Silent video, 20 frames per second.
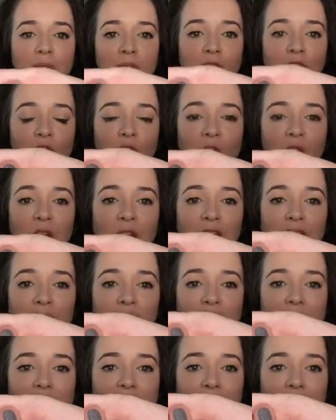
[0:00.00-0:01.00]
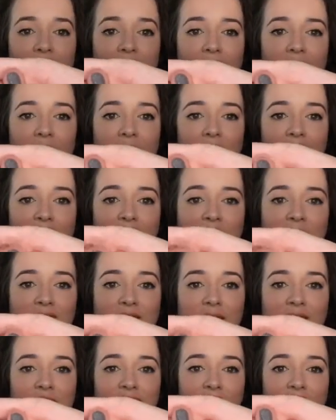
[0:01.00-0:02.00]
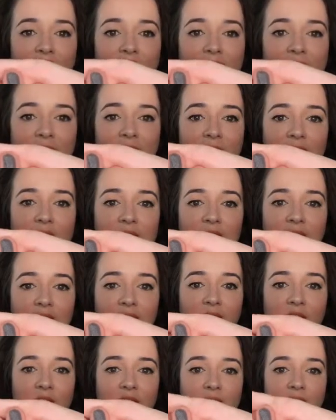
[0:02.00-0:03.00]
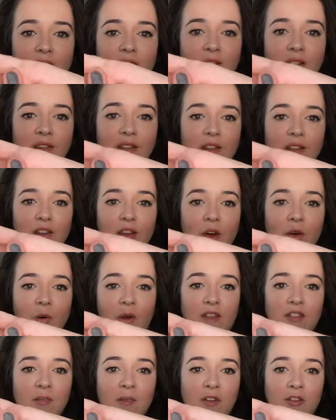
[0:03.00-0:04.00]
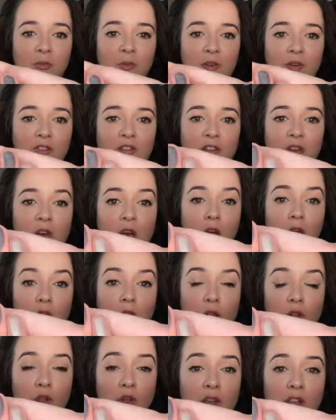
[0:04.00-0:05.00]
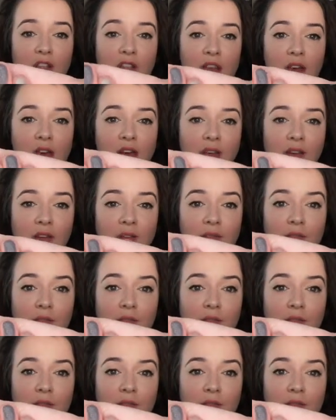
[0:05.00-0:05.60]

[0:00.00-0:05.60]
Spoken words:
Look at that. You can go away, Smashbox. Look at that.